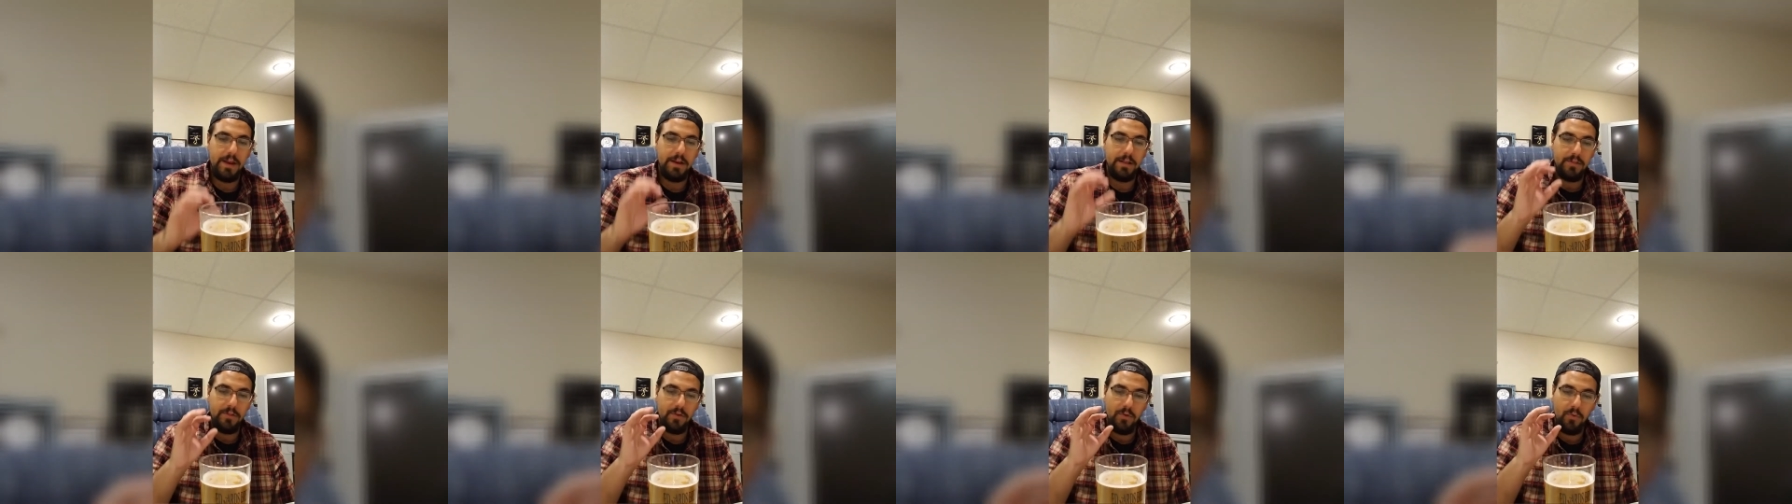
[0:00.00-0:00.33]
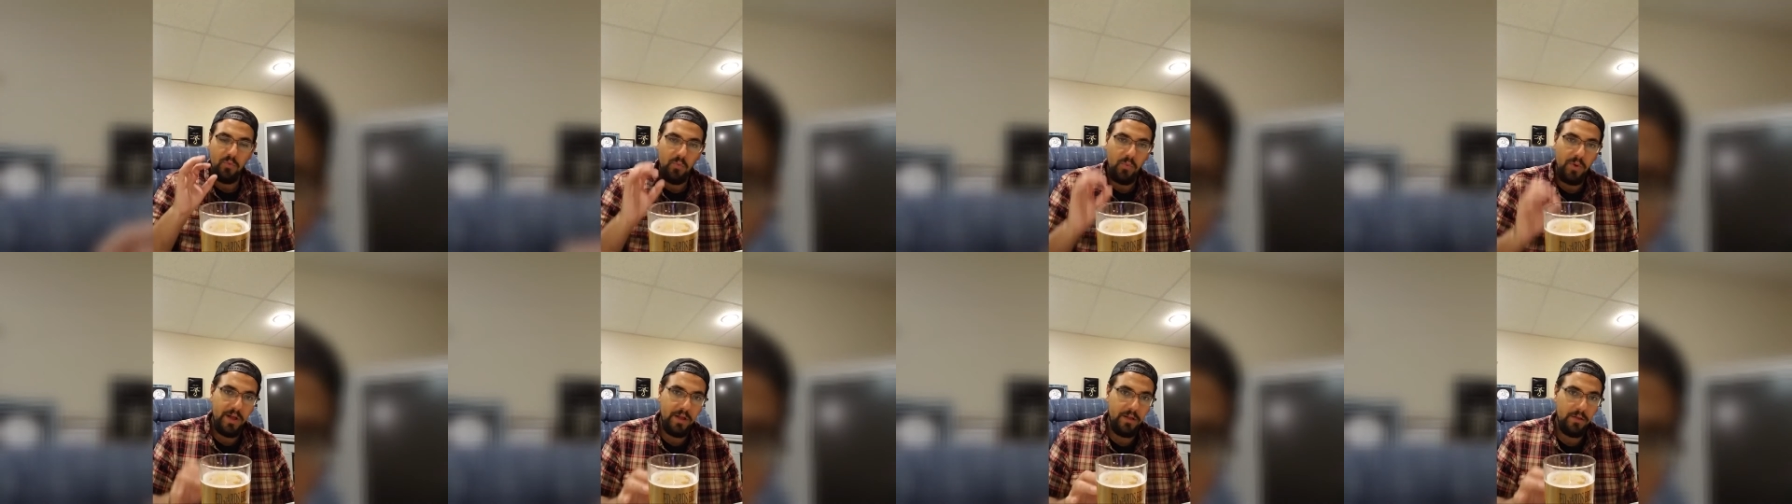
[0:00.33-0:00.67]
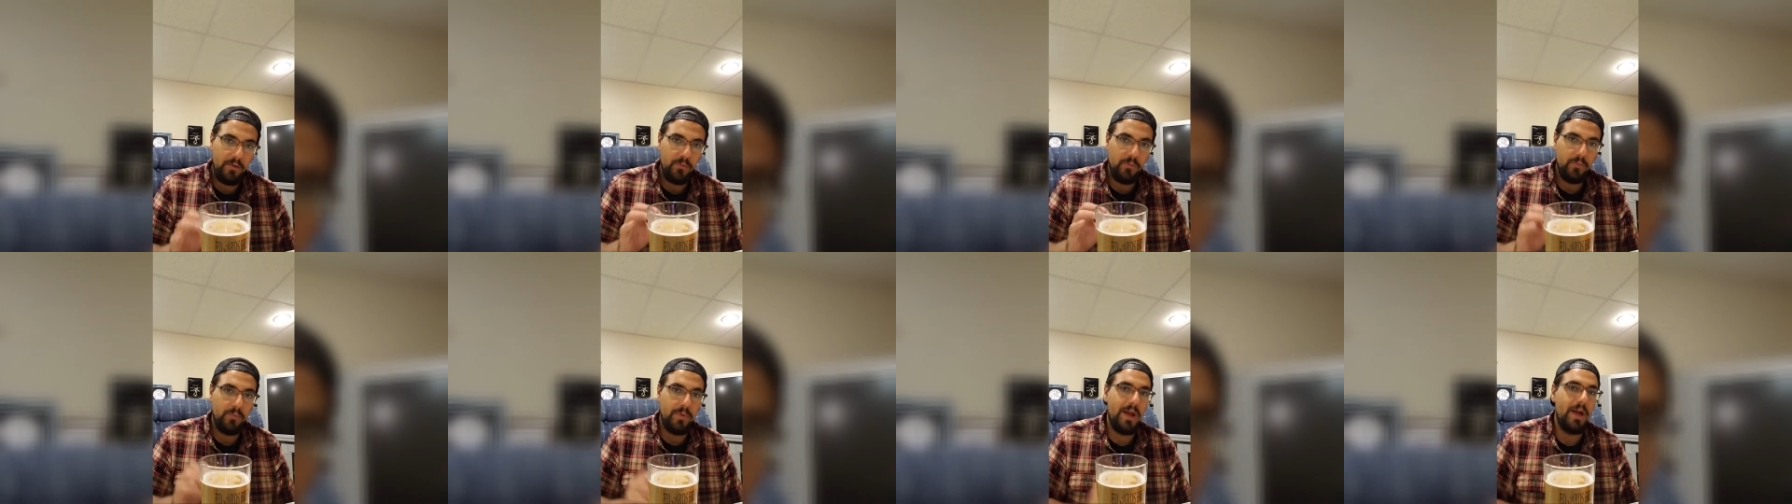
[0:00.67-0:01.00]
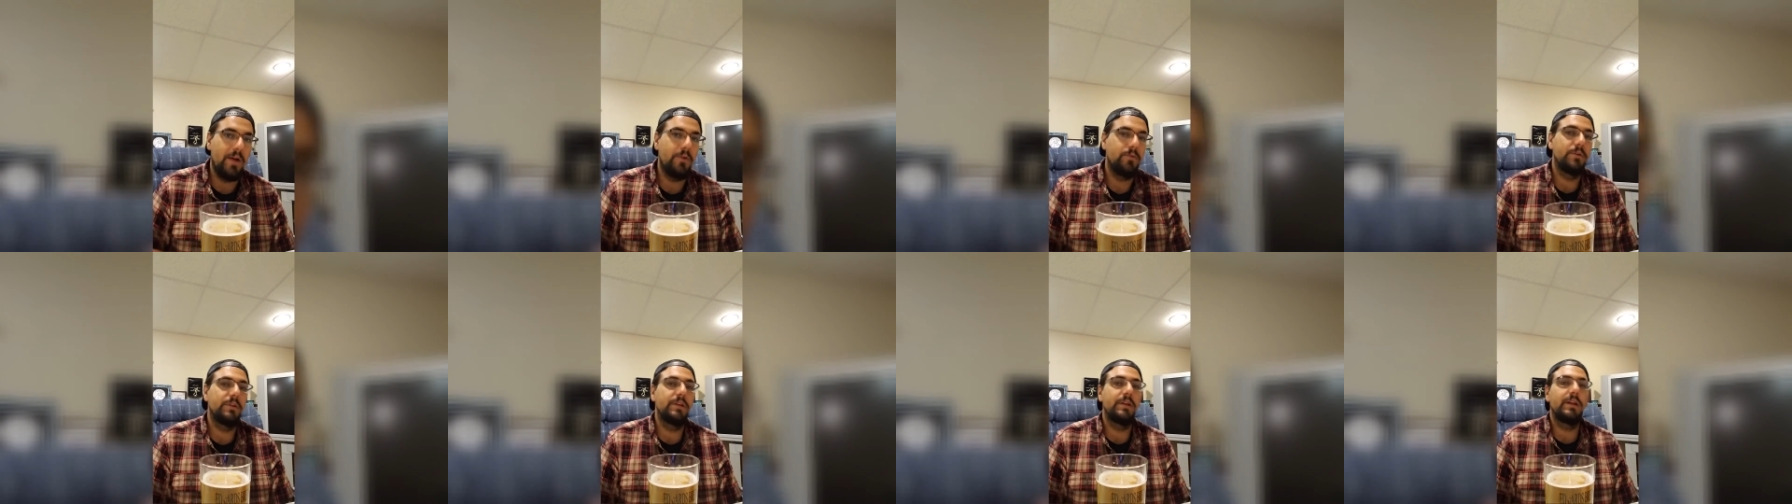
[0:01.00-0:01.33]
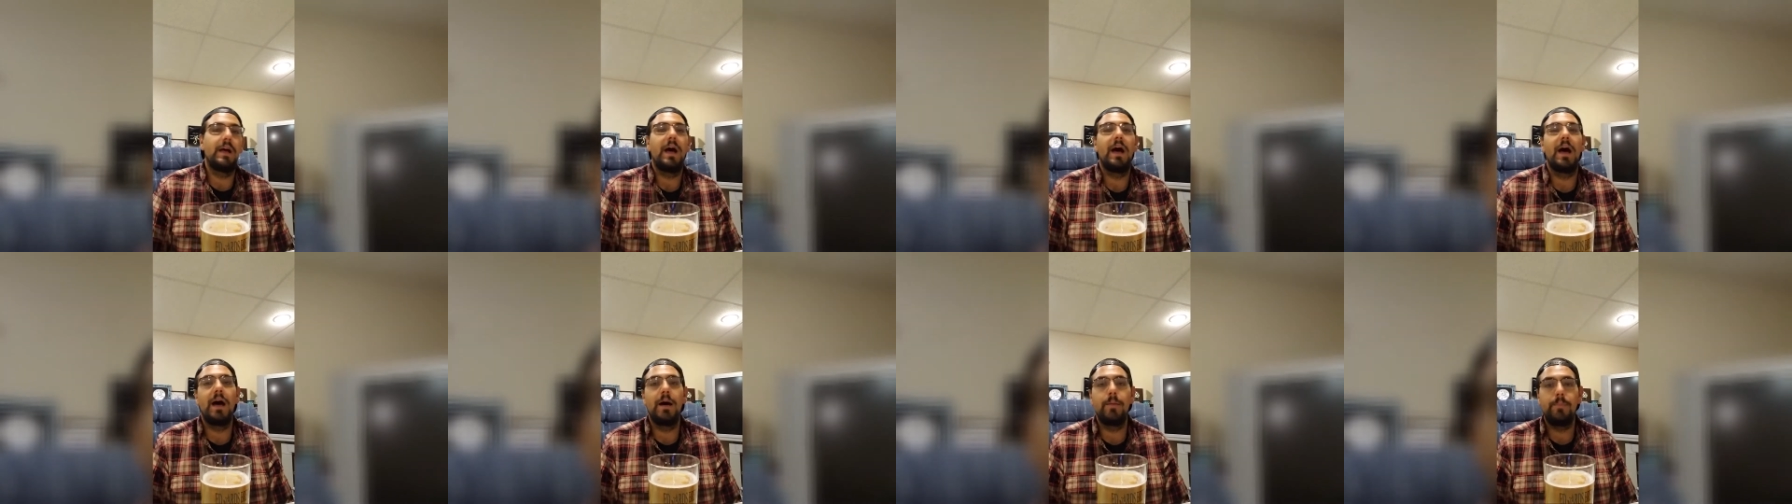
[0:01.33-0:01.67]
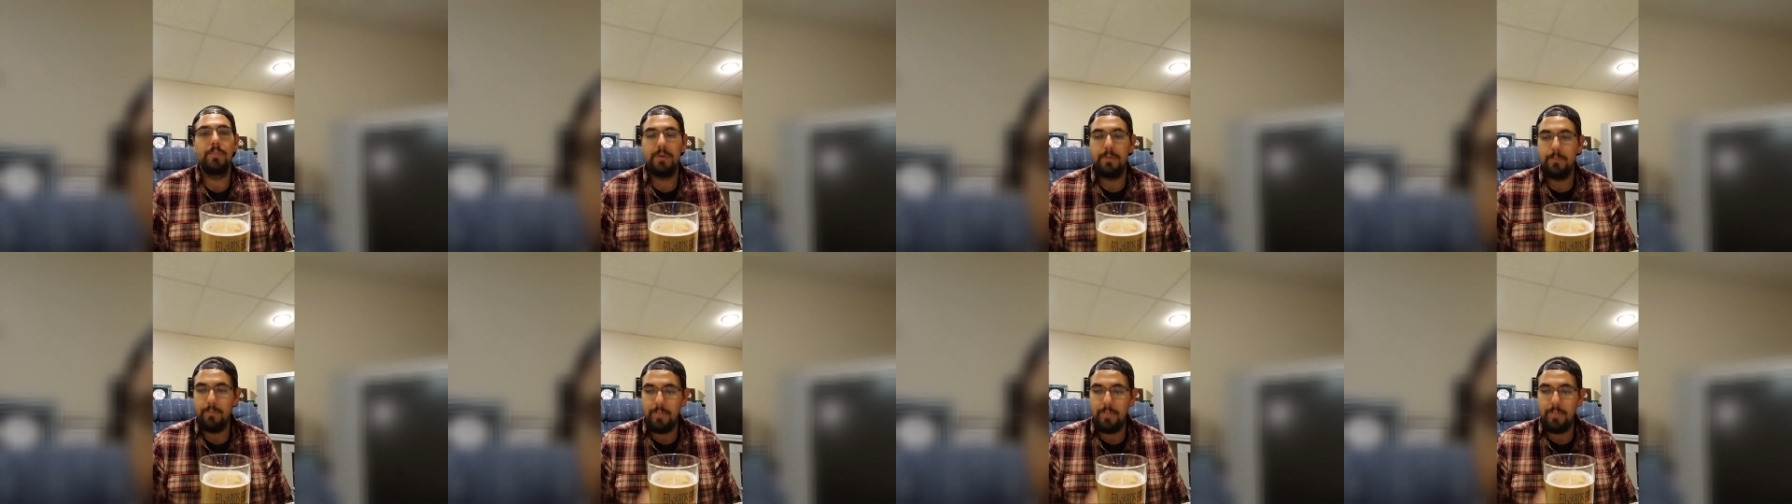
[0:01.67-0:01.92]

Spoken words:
It's a well-rounded hop